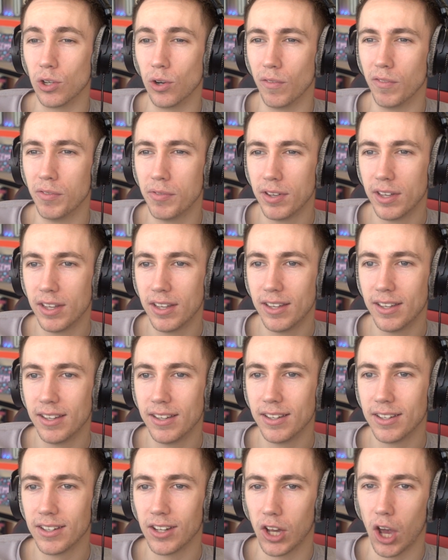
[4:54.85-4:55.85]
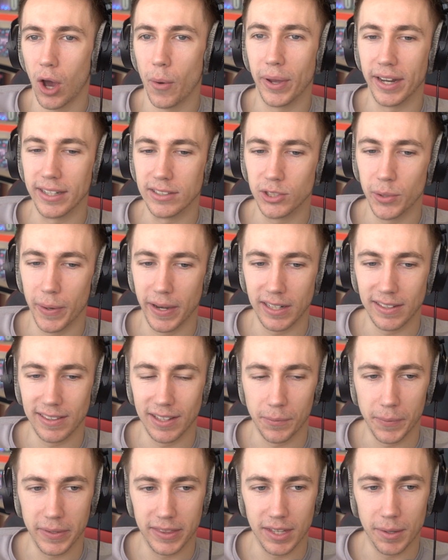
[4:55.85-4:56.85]
of going to
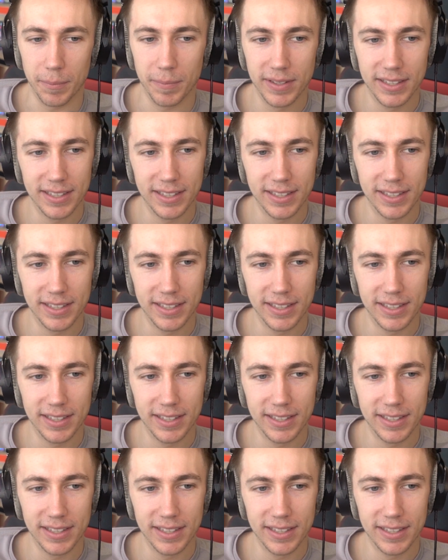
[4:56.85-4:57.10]
anything with them.